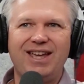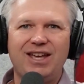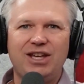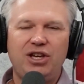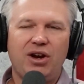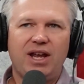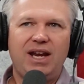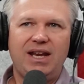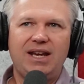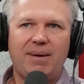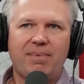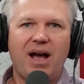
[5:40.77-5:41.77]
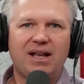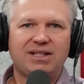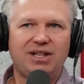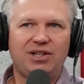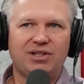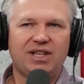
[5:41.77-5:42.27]
you're going to end up
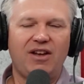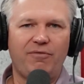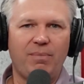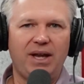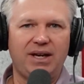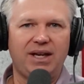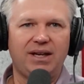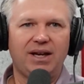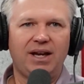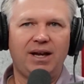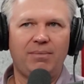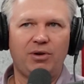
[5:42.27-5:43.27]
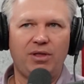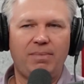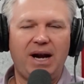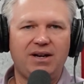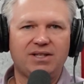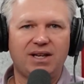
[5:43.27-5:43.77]
costing yourself money, or the
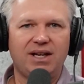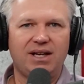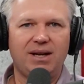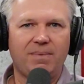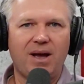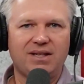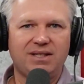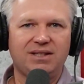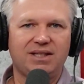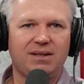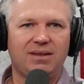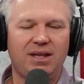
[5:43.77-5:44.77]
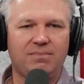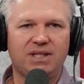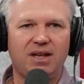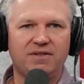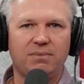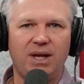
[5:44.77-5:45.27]
buyer's going to end up costing
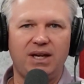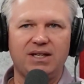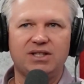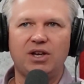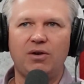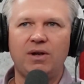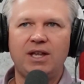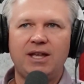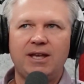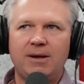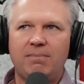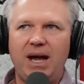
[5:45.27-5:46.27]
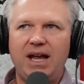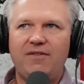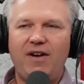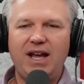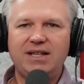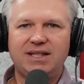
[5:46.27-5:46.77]
themselves money. So my
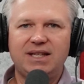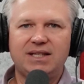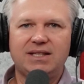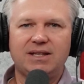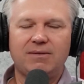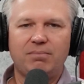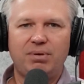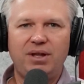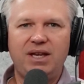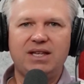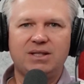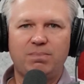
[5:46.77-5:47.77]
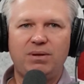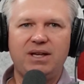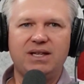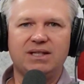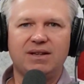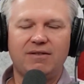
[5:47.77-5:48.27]
advice is please,
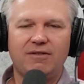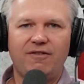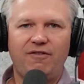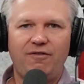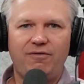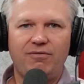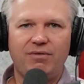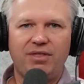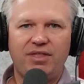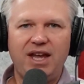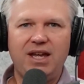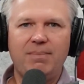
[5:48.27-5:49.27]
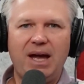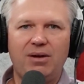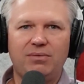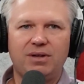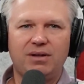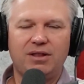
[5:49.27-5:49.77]
please think
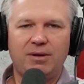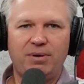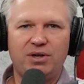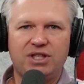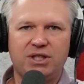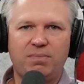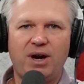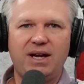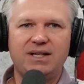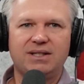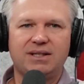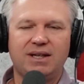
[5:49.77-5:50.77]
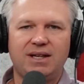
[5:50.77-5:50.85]
about the purchase price.